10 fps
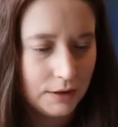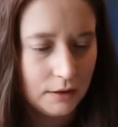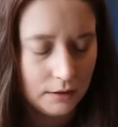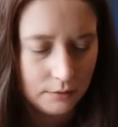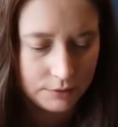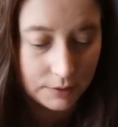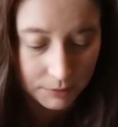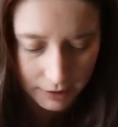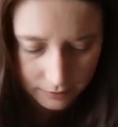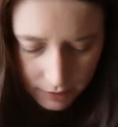Oh,
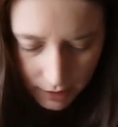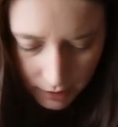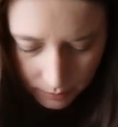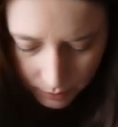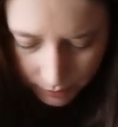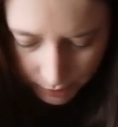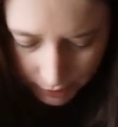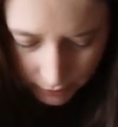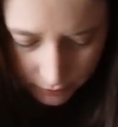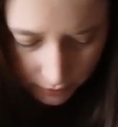something. But I'm
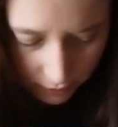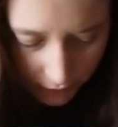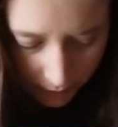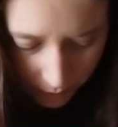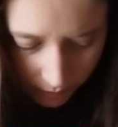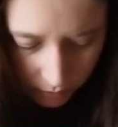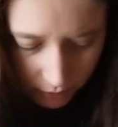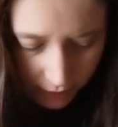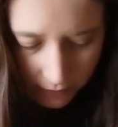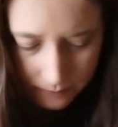gonna use Sulky
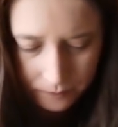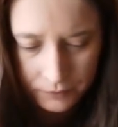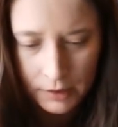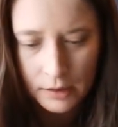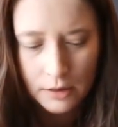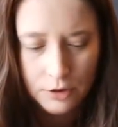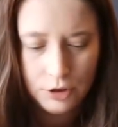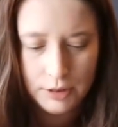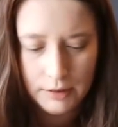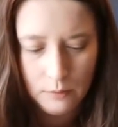probably.
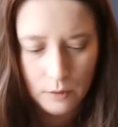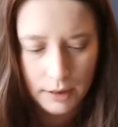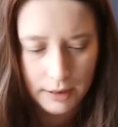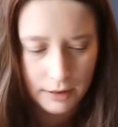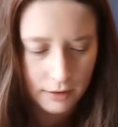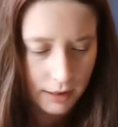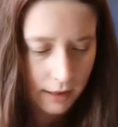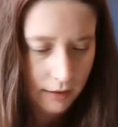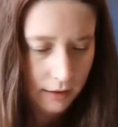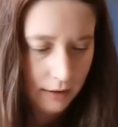She didn't want any of the
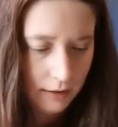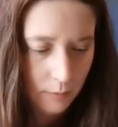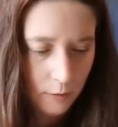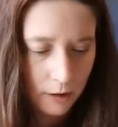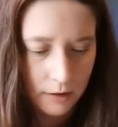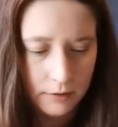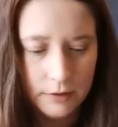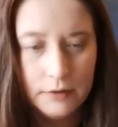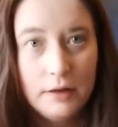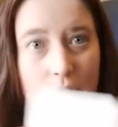Aida anymore.
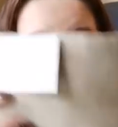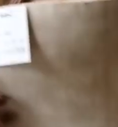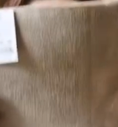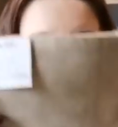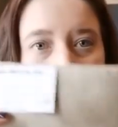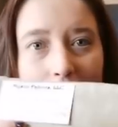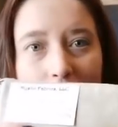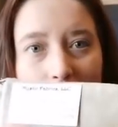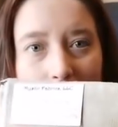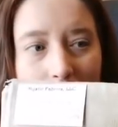This is another 18
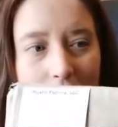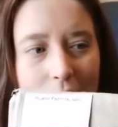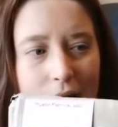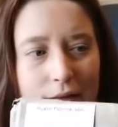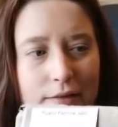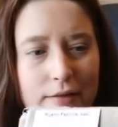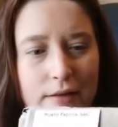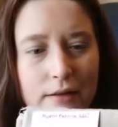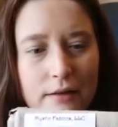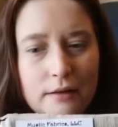count Aida. I think this is
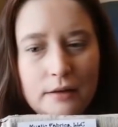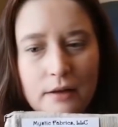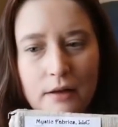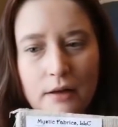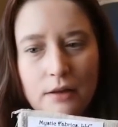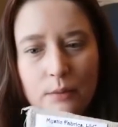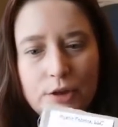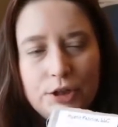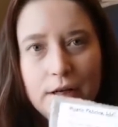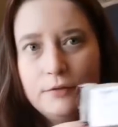the
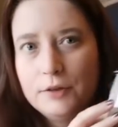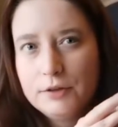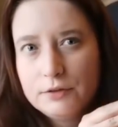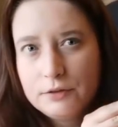one she got for the